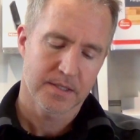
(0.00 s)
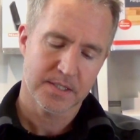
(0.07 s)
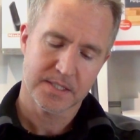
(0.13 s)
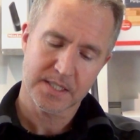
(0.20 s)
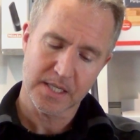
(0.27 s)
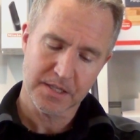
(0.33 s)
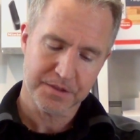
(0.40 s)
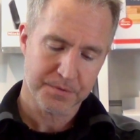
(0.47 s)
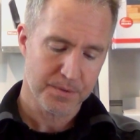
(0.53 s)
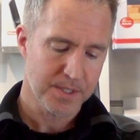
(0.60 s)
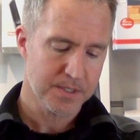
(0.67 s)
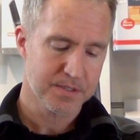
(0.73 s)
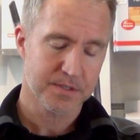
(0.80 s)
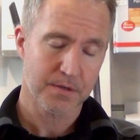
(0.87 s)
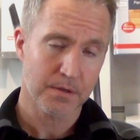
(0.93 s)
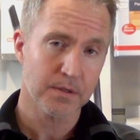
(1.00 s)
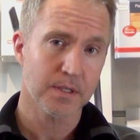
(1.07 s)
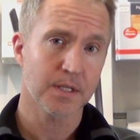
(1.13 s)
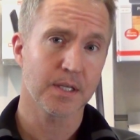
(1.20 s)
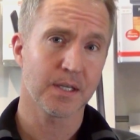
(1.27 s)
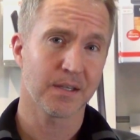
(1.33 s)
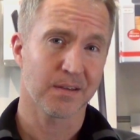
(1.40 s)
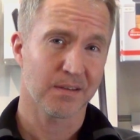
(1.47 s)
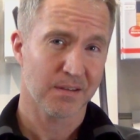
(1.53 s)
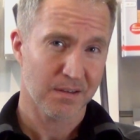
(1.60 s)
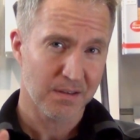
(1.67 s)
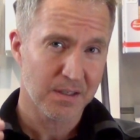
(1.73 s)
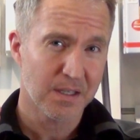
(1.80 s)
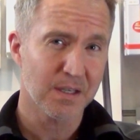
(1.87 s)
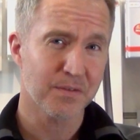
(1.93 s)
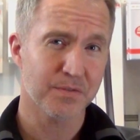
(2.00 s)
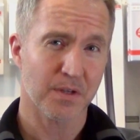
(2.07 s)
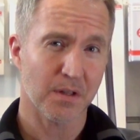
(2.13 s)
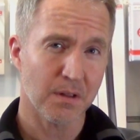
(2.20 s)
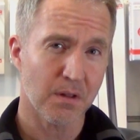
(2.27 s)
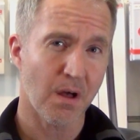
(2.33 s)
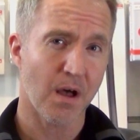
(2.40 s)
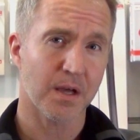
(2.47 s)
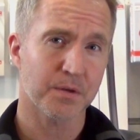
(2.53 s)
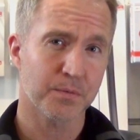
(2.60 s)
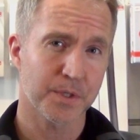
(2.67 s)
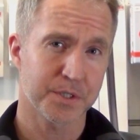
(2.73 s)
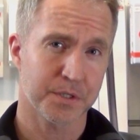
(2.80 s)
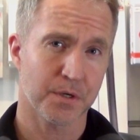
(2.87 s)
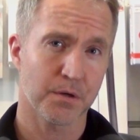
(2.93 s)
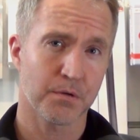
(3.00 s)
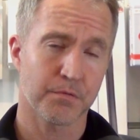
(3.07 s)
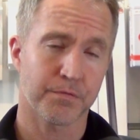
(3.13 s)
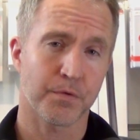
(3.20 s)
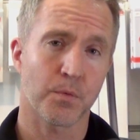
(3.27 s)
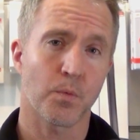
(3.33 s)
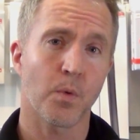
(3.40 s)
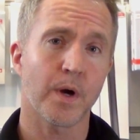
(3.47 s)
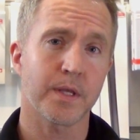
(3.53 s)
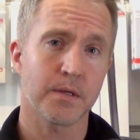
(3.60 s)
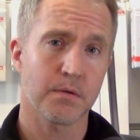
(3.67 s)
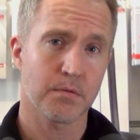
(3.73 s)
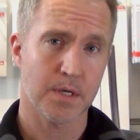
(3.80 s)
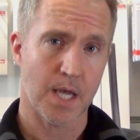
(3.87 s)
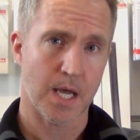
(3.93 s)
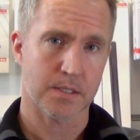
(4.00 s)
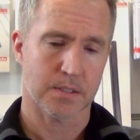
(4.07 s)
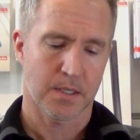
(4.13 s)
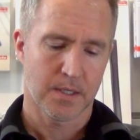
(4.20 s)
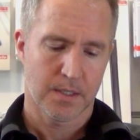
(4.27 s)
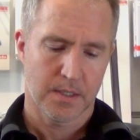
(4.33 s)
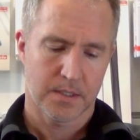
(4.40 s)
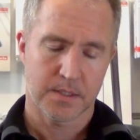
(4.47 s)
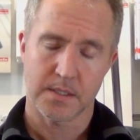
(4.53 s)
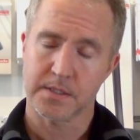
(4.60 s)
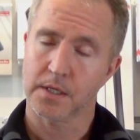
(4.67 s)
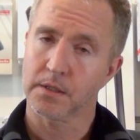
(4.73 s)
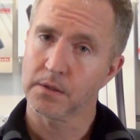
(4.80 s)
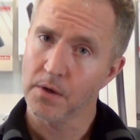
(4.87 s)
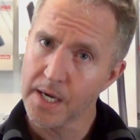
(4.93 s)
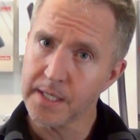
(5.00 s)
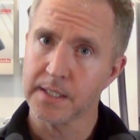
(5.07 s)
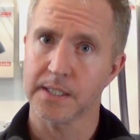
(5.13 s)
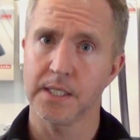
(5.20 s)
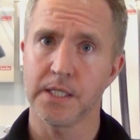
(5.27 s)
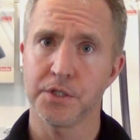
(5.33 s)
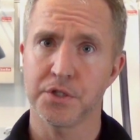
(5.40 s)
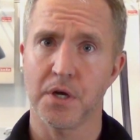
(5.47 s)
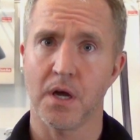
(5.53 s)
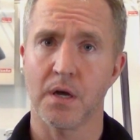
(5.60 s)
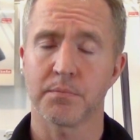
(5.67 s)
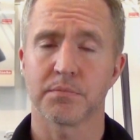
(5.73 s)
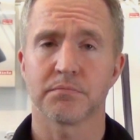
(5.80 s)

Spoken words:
The C3 certainly gives a lot in return for what you get. It does a great cleaning job,